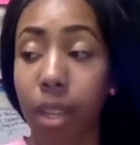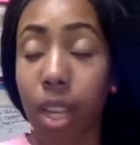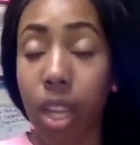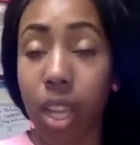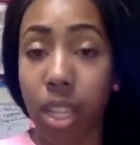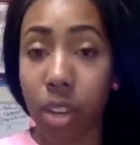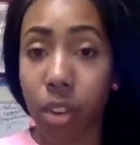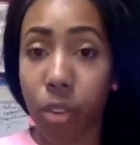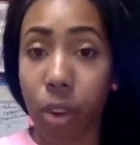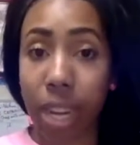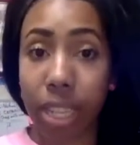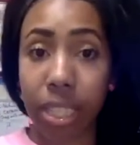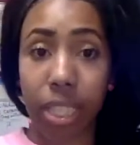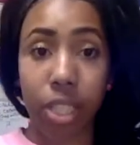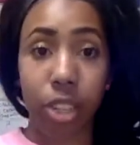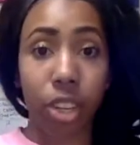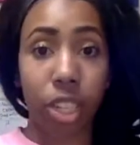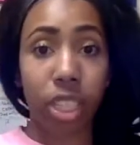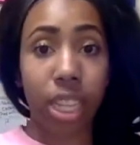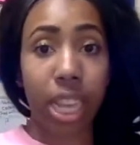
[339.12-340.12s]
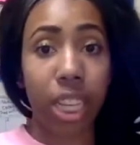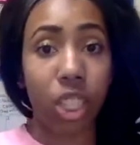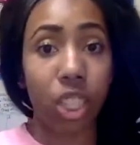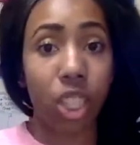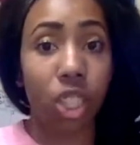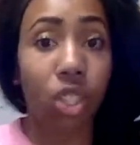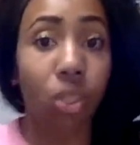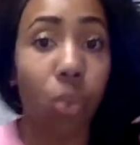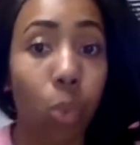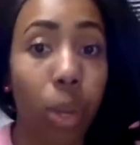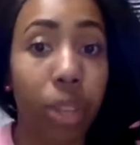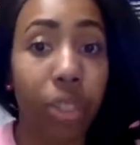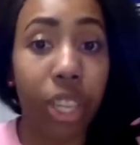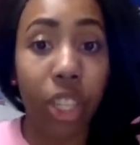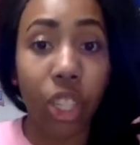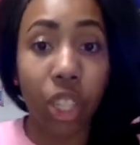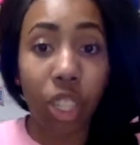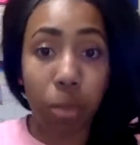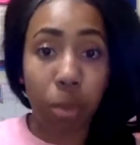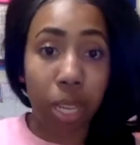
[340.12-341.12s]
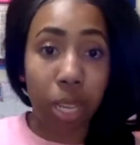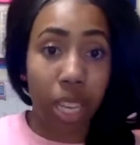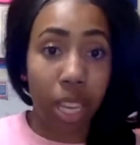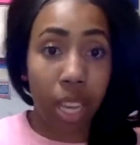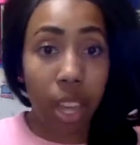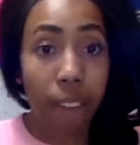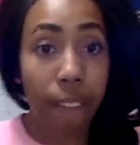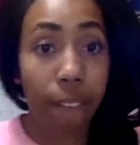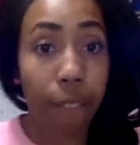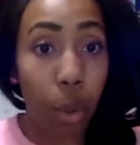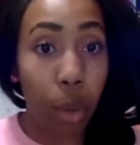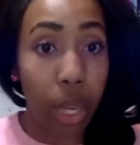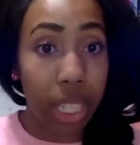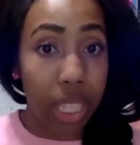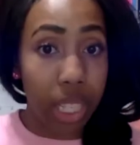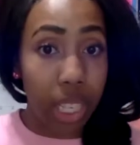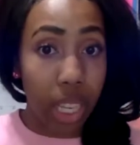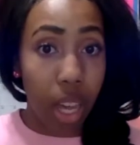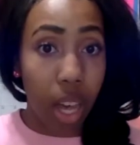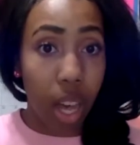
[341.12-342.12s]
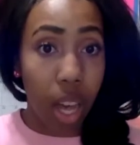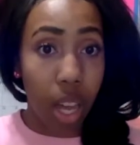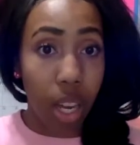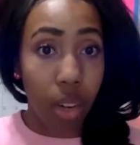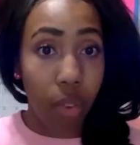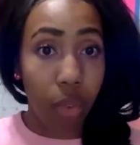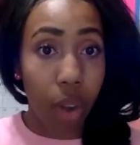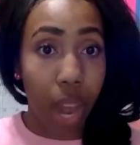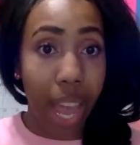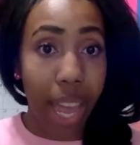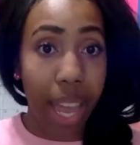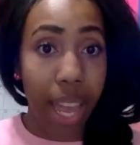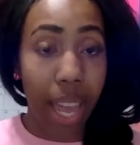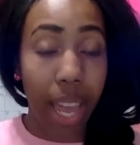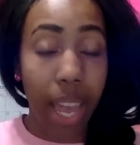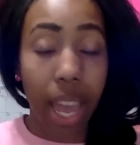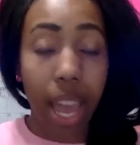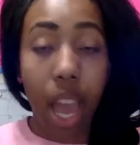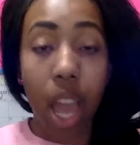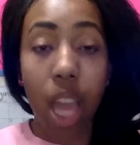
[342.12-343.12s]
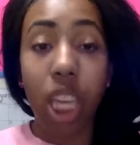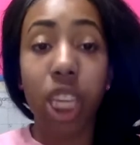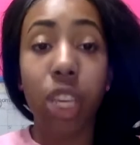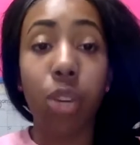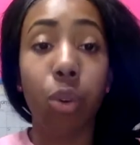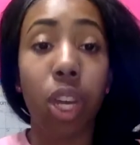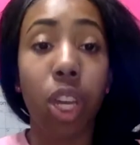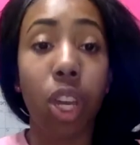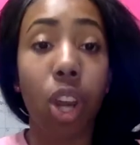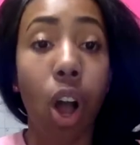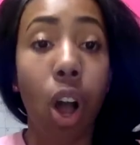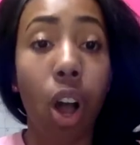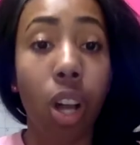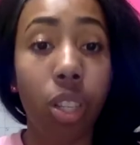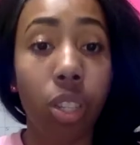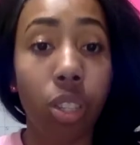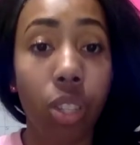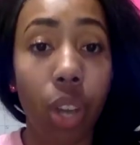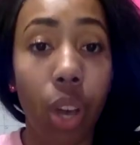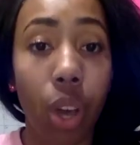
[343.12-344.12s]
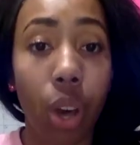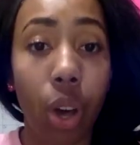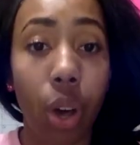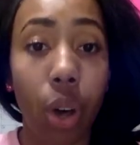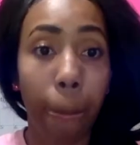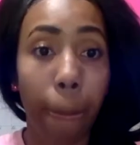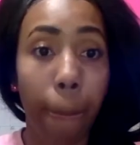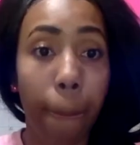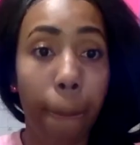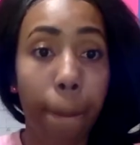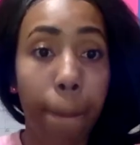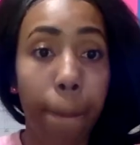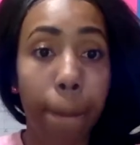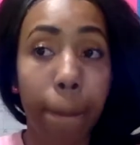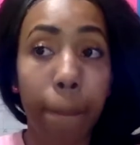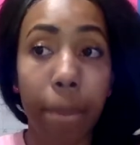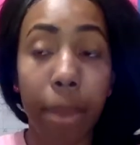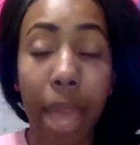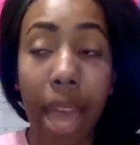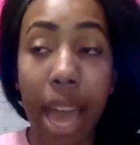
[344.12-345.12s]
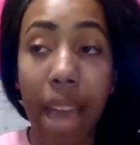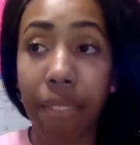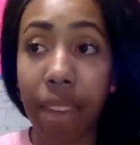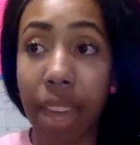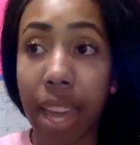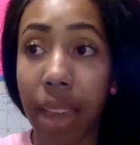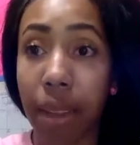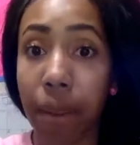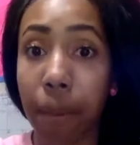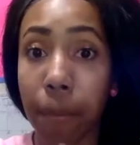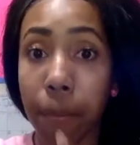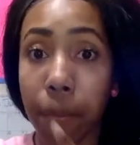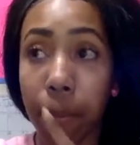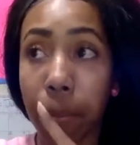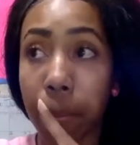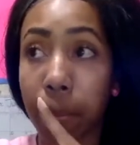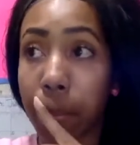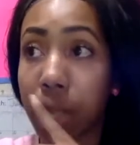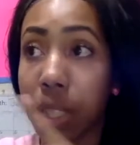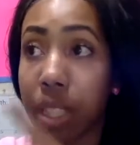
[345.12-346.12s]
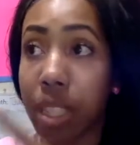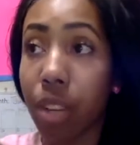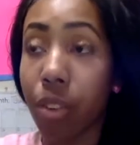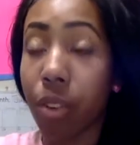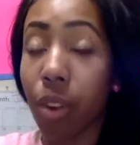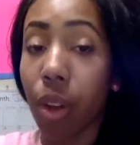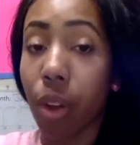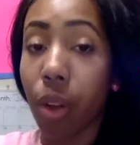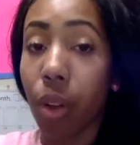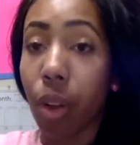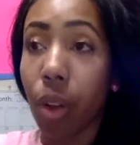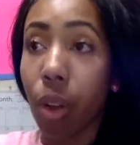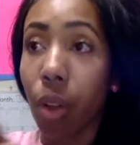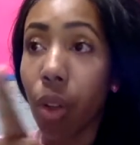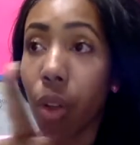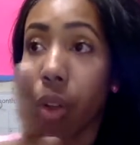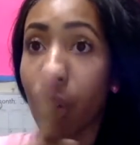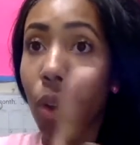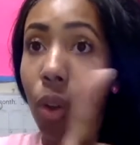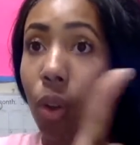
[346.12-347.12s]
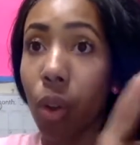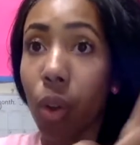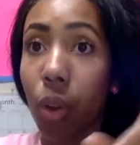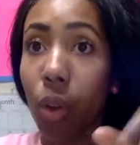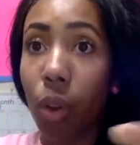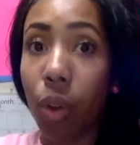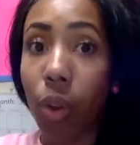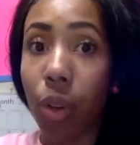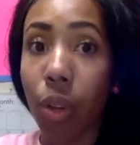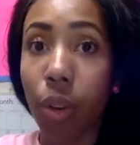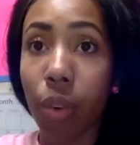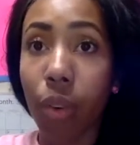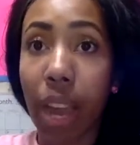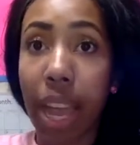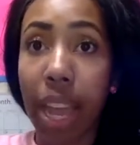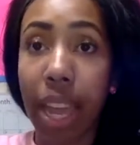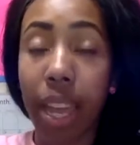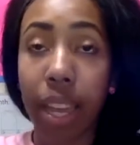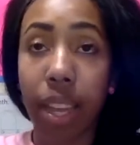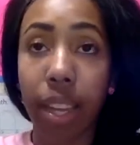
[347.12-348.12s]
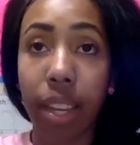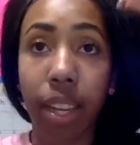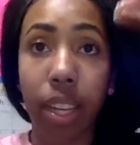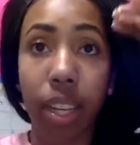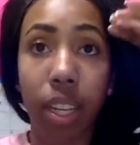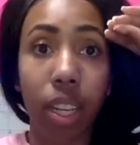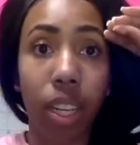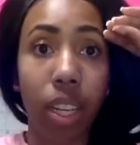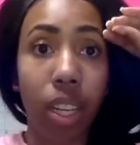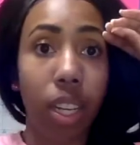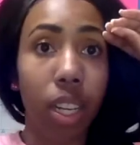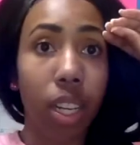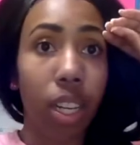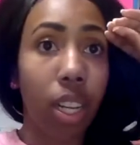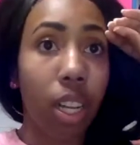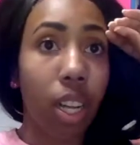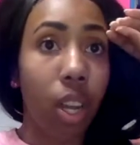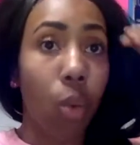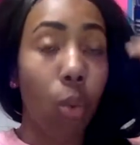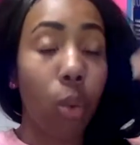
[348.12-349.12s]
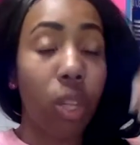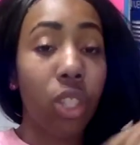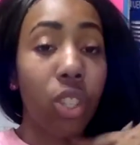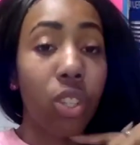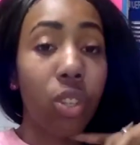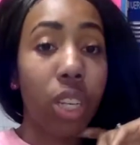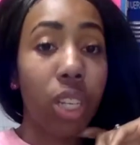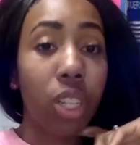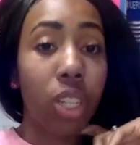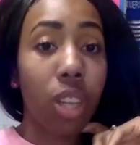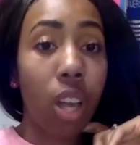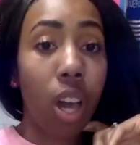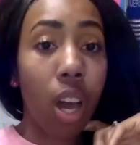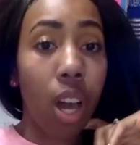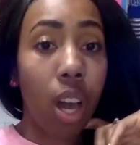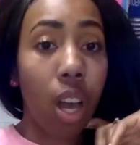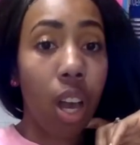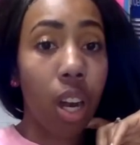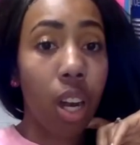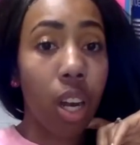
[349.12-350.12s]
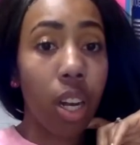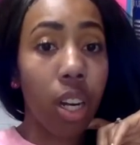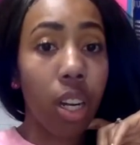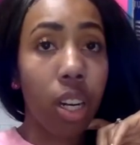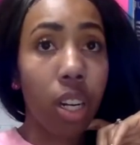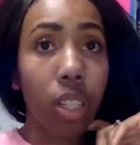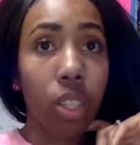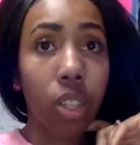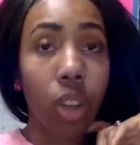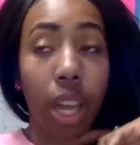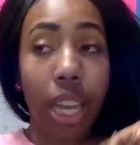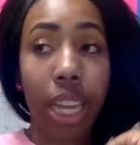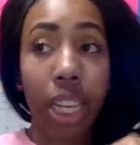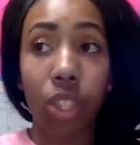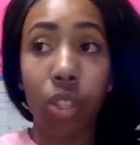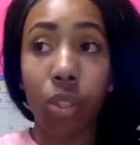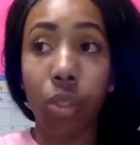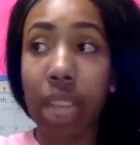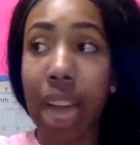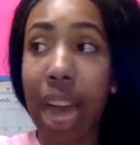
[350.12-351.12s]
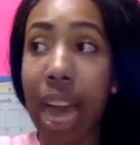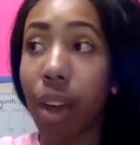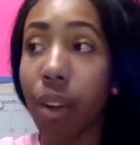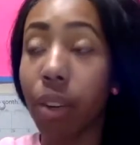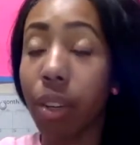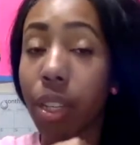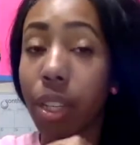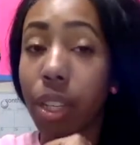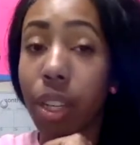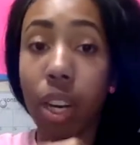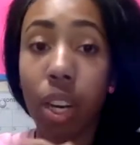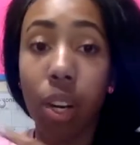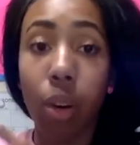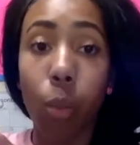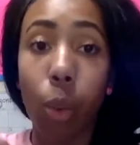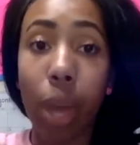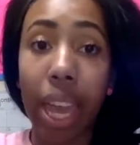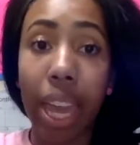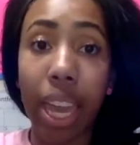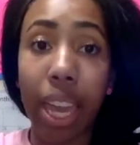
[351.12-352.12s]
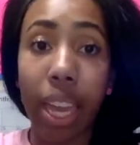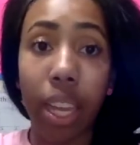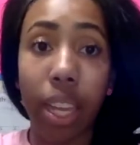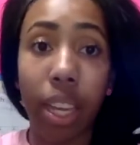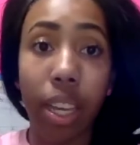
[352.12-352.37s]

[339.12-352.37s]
directing their attention to what they should be focusing on, right? You can also have a 0, right? When students are talking too loud, you're gonna wait,